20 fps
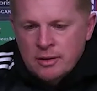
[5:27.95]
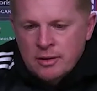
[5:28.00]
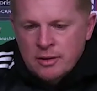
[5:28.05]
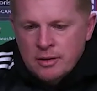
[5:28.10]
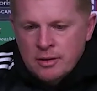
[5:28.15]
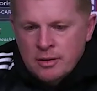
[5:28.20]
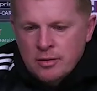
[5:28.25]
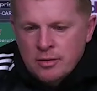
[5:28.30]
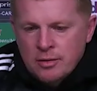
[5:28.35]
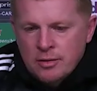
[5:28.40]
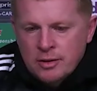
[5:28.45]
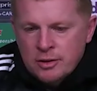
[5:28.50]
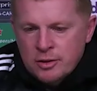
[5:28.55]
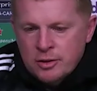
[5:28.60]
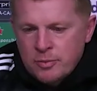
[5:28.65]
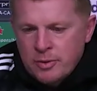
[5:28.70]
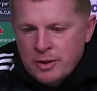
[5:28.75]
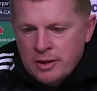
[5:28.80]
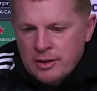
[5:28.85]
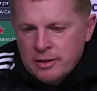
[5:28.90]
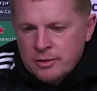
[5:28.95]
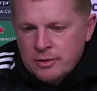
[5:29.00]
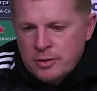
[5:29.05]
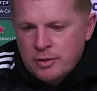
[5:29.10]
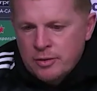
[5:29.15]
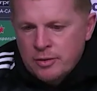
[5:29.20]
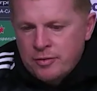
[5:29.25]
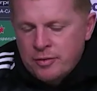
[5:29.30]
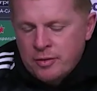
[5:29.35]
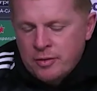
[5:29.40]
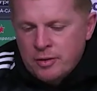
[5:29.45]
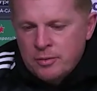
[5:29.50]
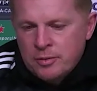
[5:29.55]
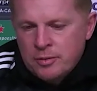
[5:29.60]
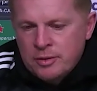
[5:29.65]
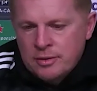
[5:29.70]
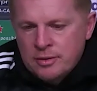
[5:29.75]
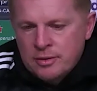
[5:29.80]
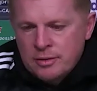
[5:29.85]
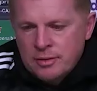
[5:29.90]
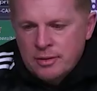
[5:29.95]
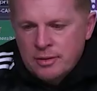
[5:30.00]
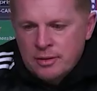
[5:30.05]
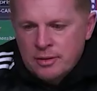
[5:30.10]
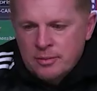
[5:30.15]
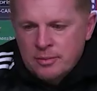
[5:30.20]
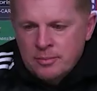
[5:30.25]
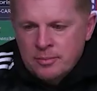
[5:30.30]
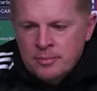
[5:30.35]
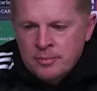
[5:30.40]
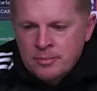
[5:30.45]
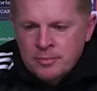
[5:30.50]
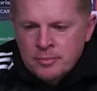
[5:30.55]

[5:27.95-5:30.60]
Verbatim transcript: you know, this week as we go forward, um,